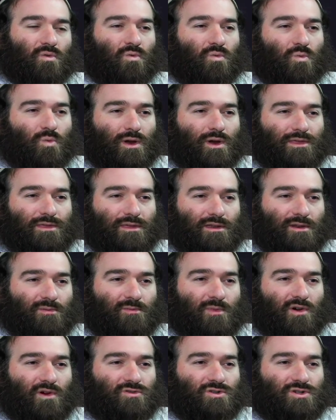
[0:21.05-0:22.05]
with an
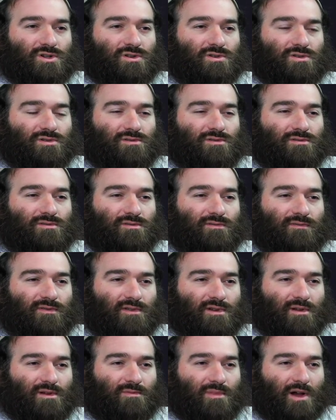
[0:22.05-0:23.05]
emotion, if you
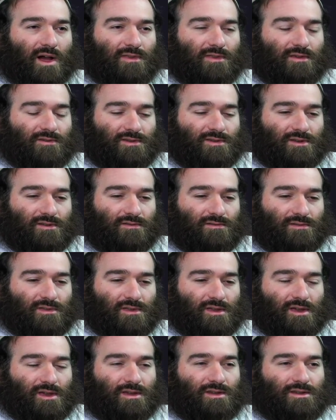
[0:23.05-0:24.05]
combine those two
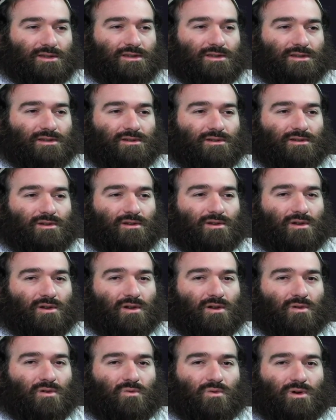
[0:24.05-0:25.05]
things,
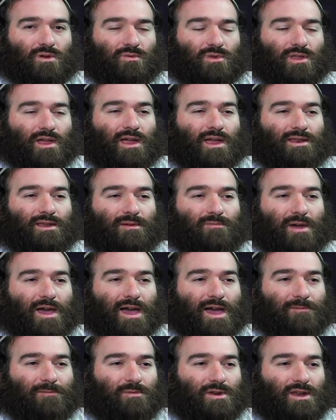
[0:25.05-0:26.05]
what will end up
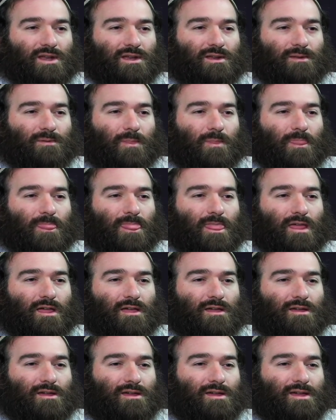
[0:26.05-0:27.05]
happening
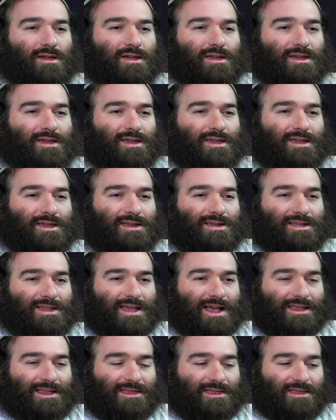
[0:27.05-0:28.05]
is
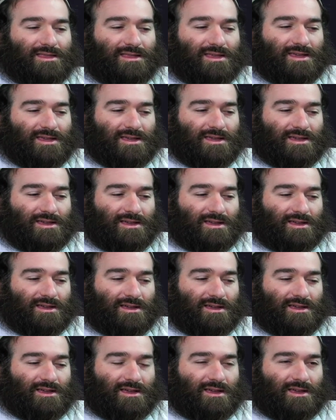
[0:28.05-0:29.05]
that the
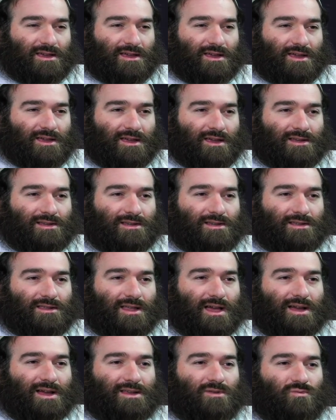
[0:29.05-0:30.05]

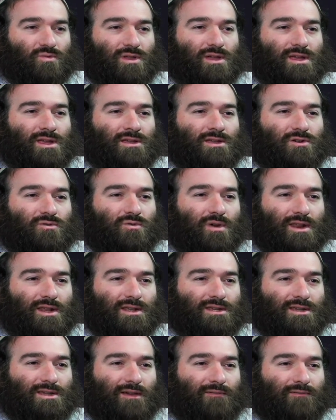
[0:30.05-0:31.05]
intellect will integrate
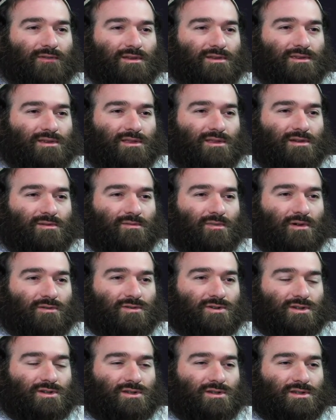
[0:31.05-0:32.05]
itself into the
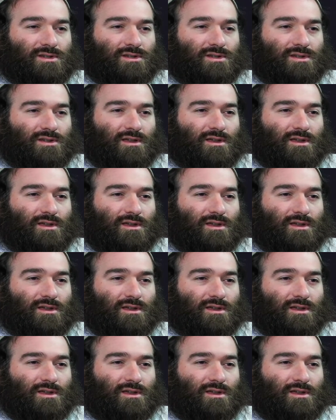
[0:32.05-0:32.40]
emotions.